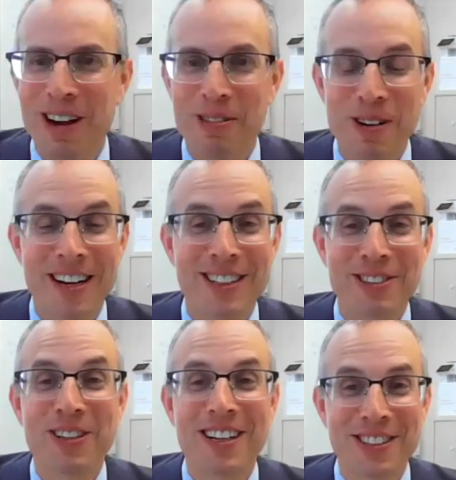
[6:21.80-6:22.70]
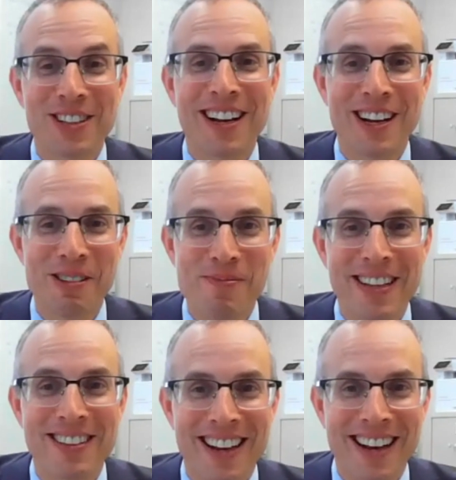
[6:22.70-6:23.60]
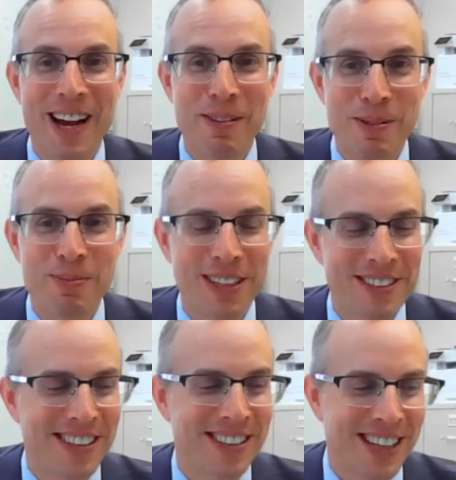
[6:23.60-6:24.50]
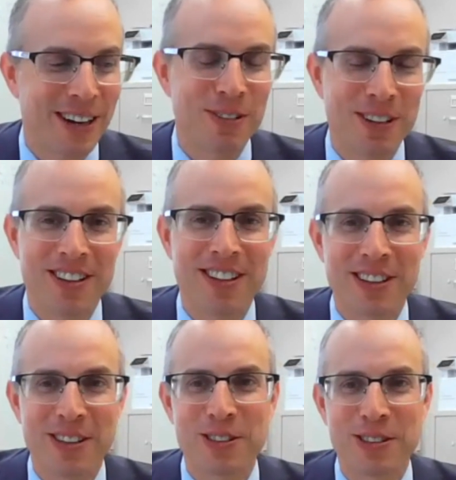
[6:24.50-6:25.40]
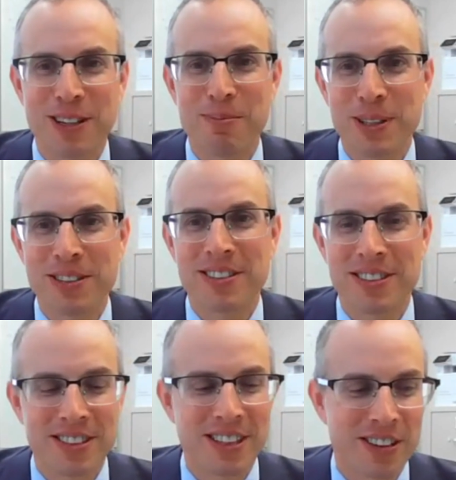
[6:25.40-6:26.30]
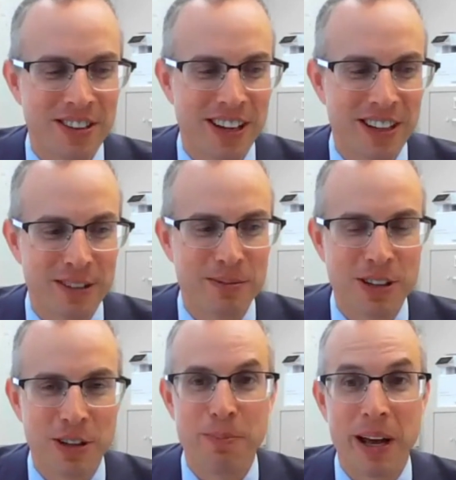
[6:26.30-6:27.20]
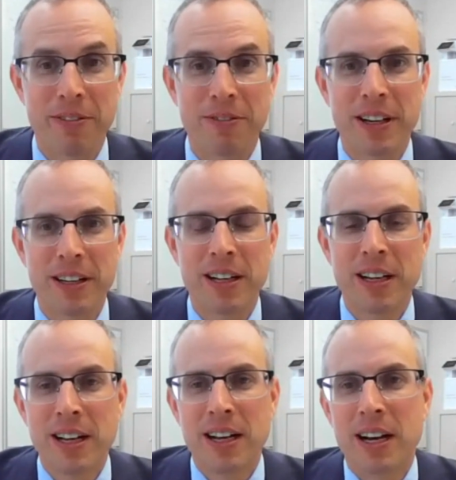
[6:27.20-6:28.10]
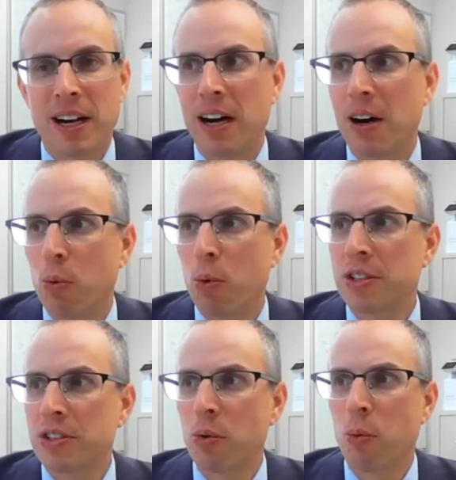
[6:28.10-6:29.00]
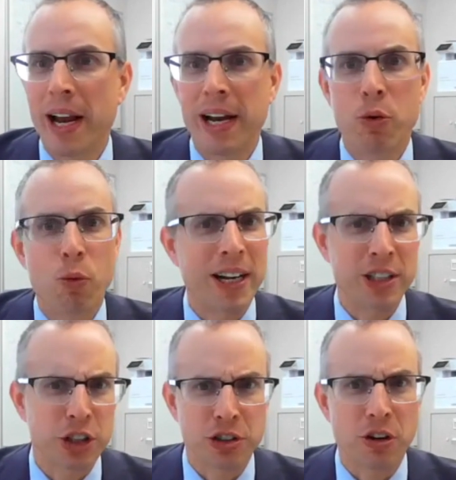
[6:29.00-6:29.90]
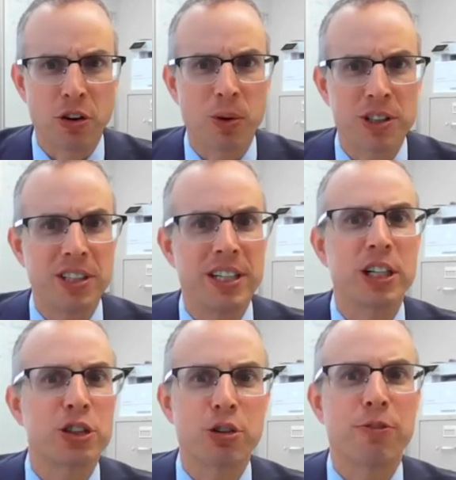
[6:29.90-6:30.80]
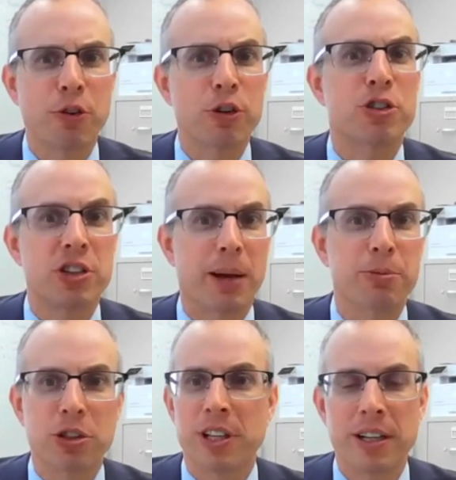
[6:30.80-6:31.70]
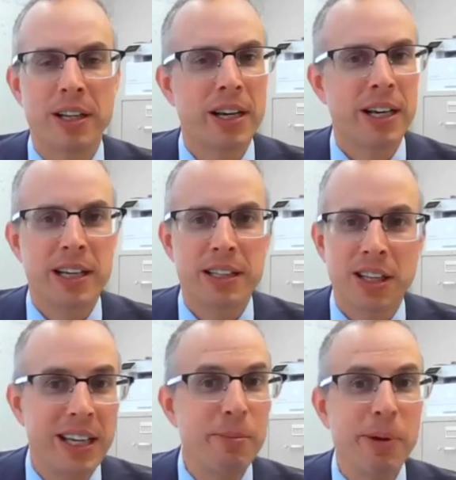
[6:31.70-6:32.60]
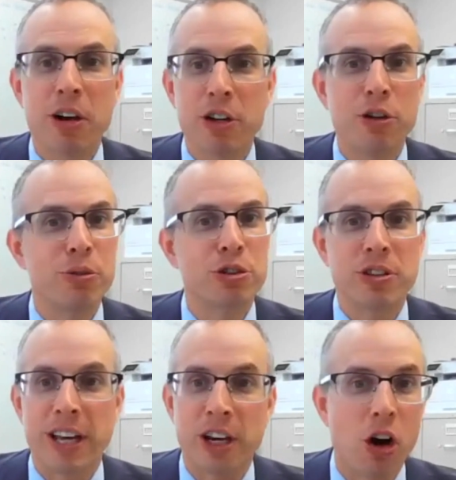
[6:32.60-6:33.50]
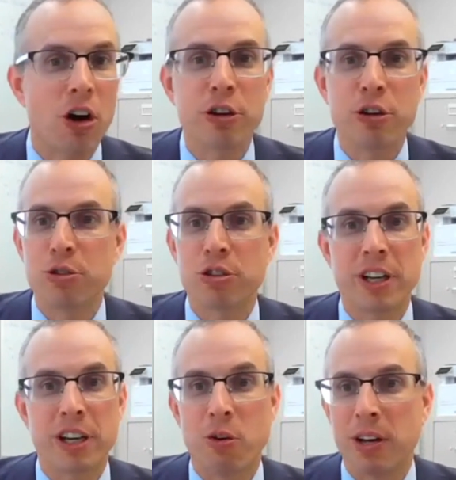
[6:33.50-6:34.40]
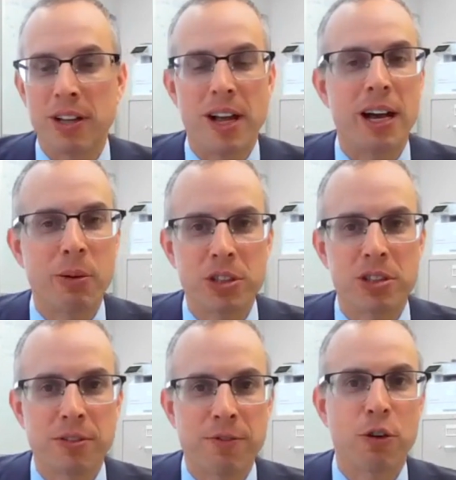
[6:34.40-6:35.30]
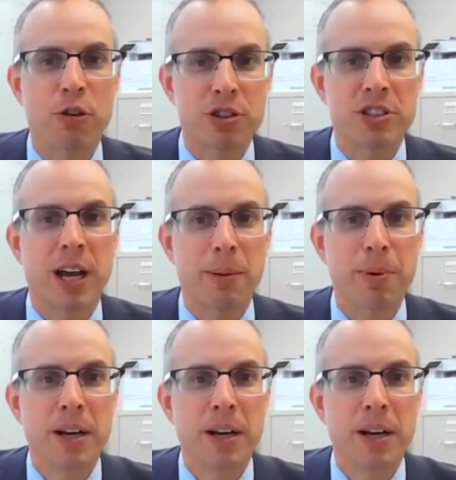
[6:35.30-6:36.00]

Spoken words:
right, we're gonna try to help make that happen, because I definitely think there's businesses here that could benefit. What's the way to register? What's the initial first step? Should they email you? Should they call you? Should they go online? What's the first step?